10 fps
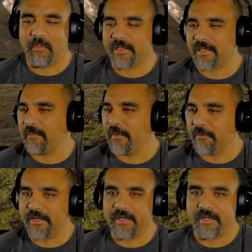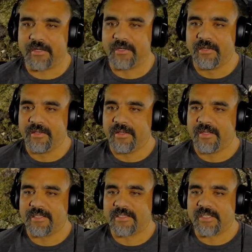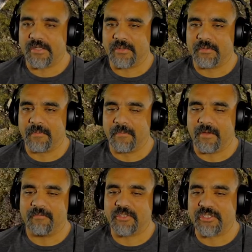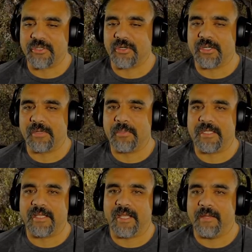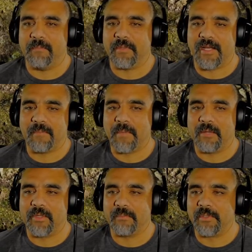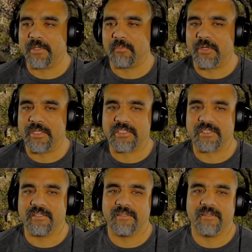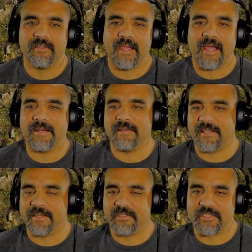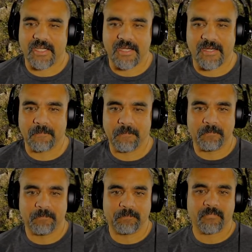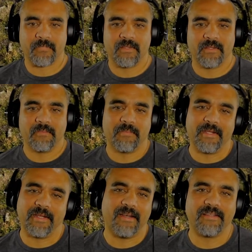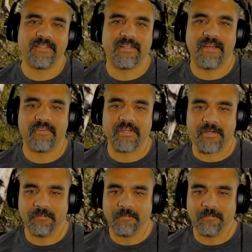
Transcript: to come over here. And so for sure I'm going to put a gate, but I might want to put a bridge at a later time, but you never know.